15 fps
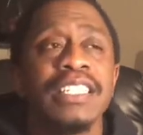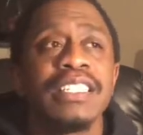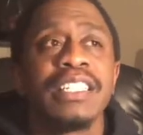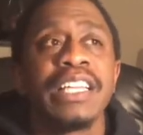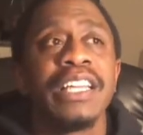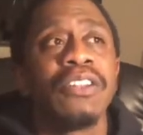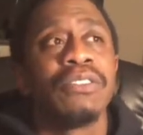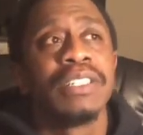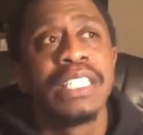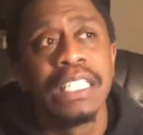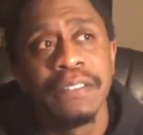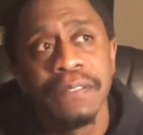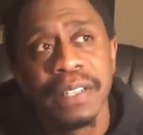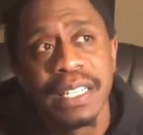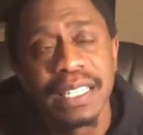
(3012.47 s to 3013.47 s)
to get on
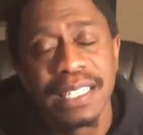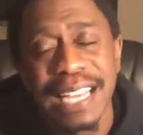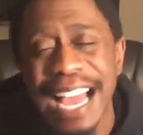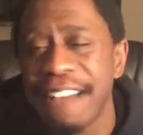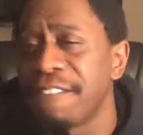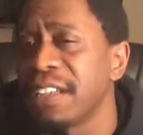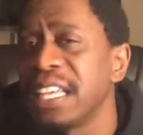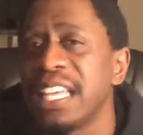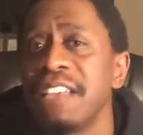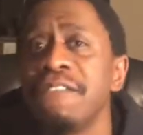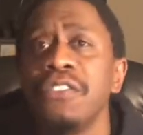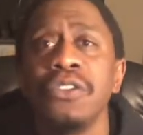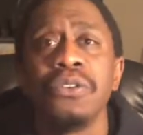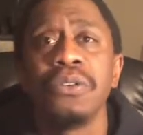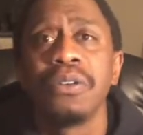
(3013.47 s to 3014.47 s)
TV and say, I forgive
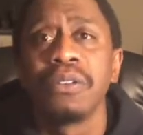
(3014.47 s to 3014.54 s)
you.